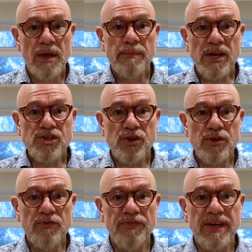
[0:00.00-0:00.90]
Make sure you
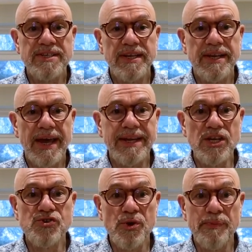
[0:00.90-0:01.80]
fix any
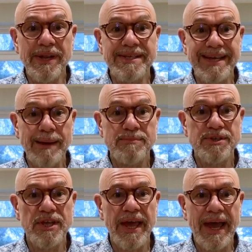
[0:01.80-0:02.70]
dripping taps
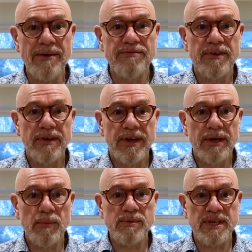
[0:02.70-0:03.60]
that you have.
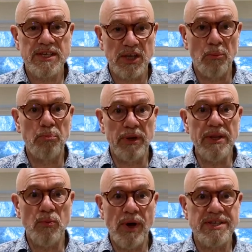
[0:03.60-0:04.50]
That's a
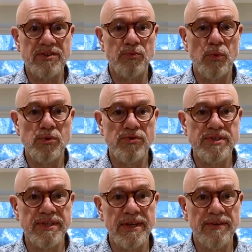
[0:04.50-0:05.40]
complete waste of water,
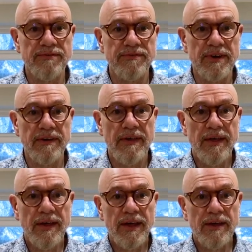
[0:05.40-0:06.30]
isn't it?
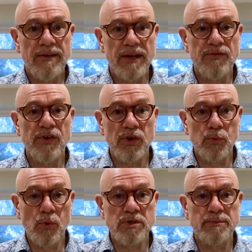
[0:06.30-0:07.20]
If you've got a
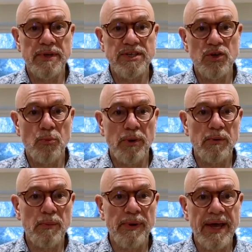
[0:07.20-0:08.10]
water meter, you're
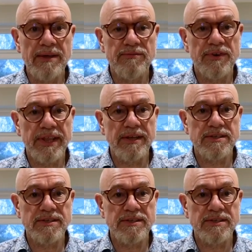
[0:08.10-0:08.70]
probably paying for that.